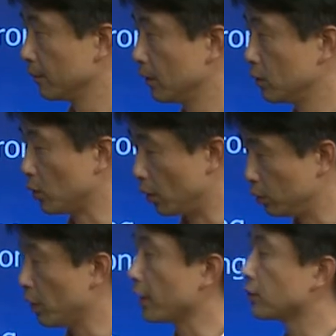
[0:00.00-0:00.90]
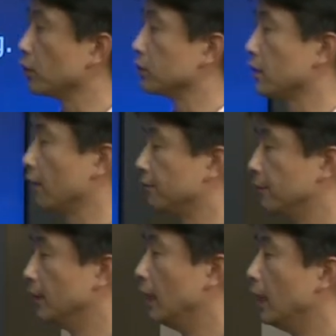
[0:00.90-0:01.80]
So you ask yourself,
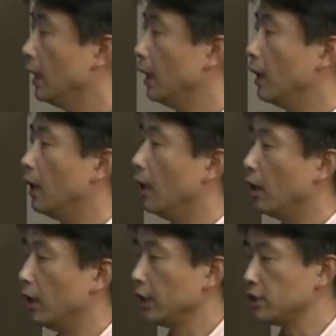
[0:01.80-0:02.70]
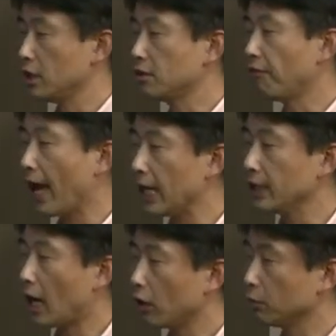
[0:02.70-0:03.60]
is this a
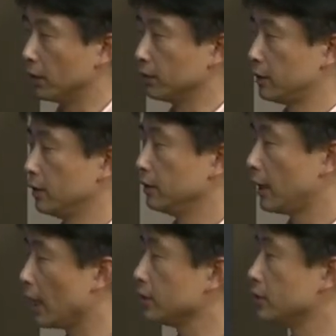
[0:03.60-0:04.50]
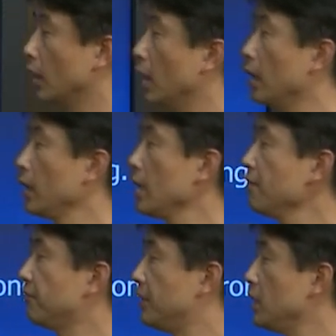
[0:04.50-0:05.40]
valid argument? That is,
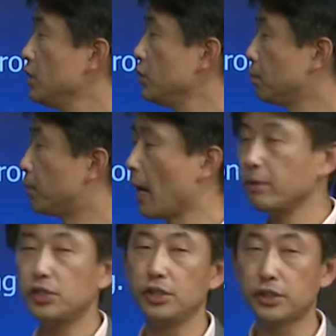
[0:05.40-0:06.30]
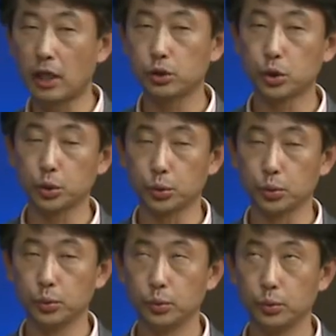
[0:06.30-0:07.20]
if these premises are
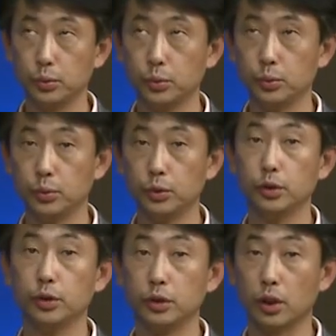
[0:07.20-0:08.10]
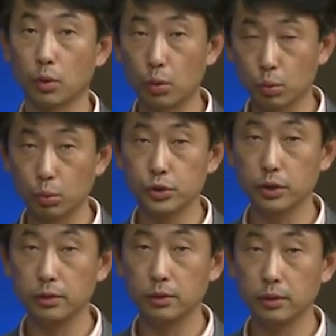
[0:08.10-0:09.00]
true, the
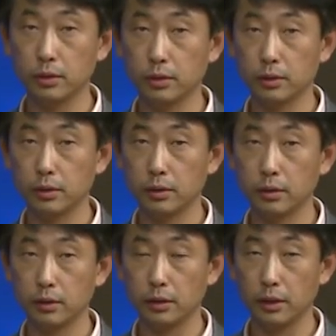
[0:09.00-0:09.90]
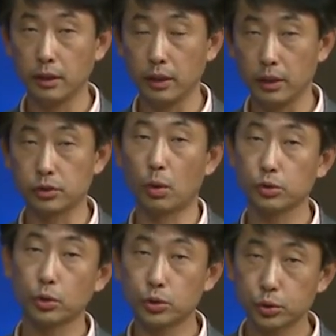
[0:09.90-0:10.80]
conclusion is
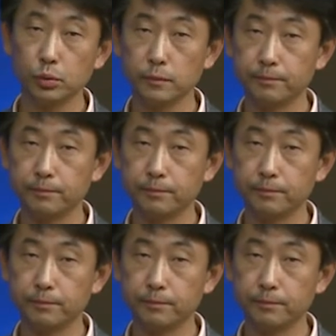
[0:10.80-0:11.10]
also true?